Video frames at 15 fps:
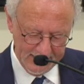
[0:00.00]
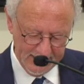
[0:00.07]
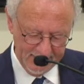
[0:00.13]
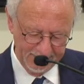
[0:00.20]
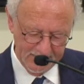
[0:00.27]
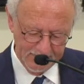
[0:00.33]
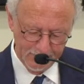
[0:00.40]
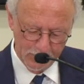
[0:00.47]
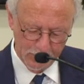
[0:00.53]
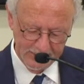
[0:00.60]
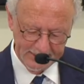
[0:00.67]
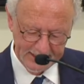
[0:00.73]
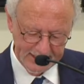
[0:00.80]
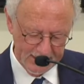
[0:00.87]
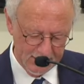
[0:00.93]
have been burnt
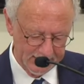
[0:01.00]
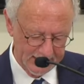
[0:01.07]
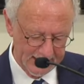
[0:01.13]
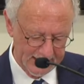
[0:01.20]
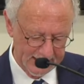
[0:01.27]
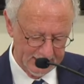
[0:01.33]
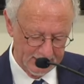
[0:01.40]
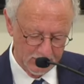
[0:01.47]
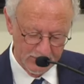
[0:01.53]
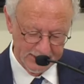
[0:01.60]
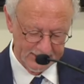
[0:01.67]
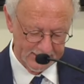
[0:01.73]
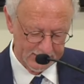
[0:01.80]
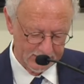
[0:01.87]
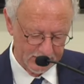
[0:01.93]
down and or
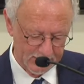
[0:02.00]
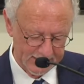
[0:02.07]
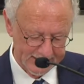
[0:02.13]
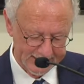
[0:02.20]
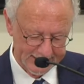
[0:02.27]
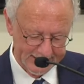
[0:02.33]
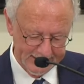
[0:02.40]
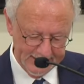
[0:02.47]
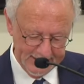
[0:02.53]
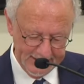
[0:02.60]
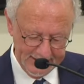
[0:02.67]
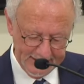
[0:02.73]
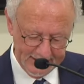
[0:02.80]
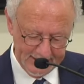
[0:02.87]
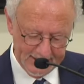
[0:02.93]
destroyed
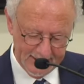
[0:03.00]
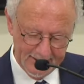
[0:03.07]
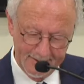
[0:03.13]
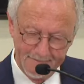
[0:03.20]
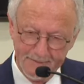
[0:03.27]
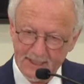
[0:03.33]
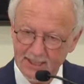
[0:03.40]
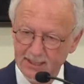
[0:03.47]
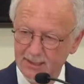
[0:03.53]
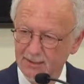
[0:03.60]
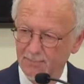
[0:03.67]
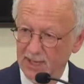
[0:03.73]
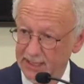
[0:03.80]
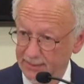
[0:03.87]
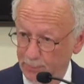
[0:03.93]
in
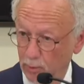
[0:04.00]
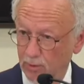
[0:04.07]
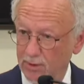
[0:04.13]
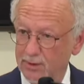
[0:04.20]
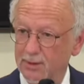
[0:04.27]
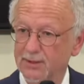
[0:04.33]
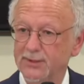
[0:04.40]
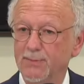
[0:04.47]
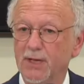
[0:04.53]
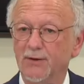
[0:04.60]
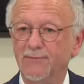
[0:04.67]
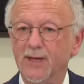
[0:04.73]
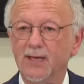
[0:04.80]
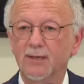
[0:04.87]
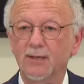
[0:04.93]
Manipur, as a matter of
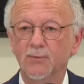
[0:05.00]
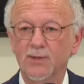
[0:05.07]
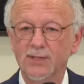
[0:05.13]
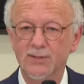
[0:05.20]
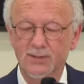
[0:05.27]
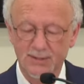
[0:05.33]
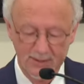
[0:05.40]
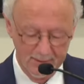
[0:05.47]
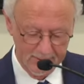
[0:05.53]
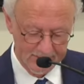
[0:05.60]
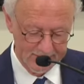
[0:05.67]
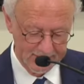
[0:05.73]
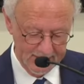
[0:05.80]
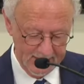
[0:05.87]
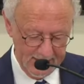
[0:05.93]
fact, in recent
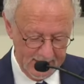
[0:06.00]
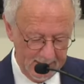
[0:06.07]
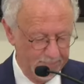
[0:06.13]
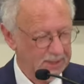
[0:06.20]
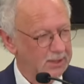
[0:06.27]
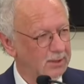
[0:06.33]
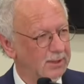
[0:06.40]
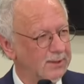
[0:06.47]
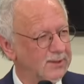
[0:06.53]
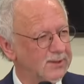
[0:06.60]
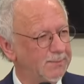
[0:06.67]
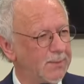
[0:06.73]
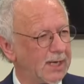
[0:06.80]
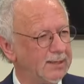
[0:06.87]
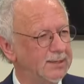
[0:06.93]
years. Because
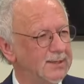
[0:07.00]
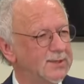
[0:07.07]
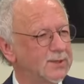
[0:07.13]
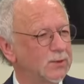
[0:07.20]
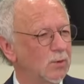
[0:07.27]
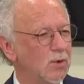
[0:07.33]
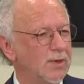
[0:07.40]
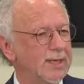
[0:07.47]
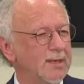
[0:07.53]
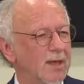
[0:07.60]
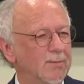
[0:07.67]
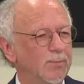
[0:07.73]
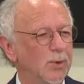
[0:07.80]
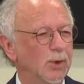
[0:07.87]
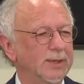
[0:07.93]
by destroying
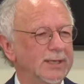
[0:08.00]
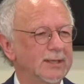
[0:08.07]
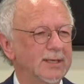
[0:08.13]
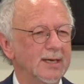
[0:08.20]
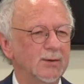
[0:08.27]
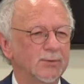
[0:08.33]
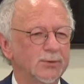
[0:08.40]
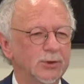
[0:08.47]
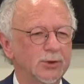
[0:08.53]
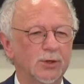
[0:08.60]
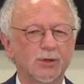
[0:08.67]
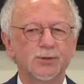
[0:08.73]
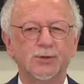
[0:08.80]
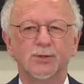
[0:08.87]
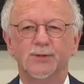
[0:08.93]
and burning down
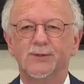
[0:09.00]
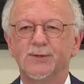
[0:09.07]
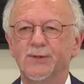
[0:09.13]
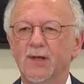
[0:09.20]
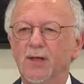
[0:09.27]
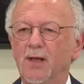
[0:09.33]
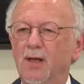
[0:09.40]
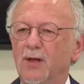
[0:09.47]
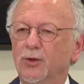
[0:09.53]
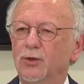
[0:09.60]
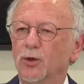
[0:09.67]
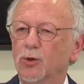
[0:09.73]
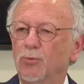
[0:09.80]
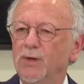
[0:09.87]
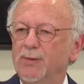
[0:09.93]
churches,
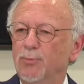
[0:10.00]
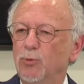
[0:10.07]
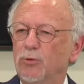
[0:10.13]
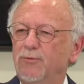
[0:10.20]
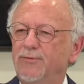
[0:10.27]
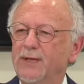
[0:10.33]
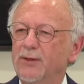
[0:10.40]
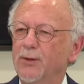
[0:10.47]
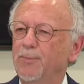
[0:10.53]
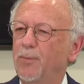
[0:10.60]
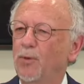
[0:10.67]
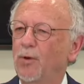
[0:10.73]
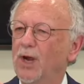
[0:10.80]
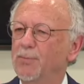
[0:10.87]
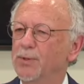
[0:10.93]
you're removing the
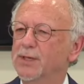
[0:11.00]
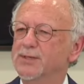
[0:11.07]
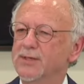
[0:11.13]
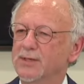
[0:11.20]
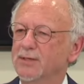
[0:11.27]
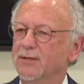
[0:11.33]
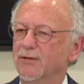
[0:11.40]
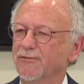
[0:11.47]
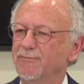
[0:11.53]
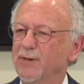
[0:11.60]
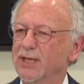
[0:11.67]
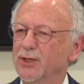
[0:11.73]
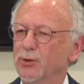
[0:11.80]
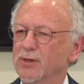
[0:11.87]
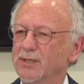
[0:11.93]
property of
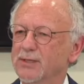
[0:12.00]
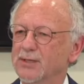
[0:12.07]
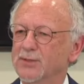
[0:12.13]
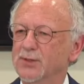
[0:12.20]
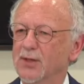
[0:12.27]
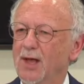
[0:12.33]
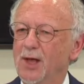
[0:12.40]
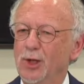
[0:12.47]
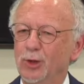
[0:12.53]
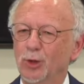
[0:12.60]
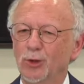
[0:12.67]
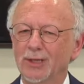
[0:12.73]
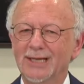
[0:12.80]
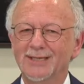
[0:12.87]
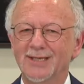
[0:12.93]
minorities.
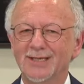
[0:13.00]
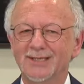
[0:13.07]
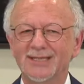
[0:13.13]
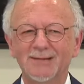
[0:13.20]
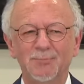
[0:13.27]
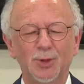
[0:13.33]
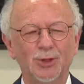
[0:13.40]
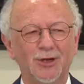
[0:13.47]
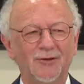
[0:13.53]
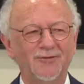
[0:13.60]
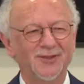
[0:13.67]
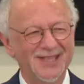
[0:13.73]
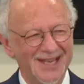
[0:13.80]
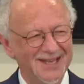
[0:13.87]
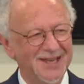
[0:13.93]
It's a symbol of
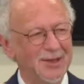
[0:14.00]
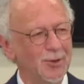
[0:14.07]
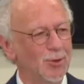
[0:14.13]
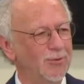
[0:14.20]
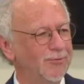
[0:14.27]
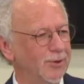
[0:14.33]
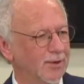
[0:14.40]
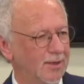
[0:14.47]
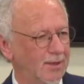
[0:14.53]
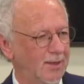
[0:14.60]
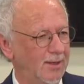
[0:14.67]
taking over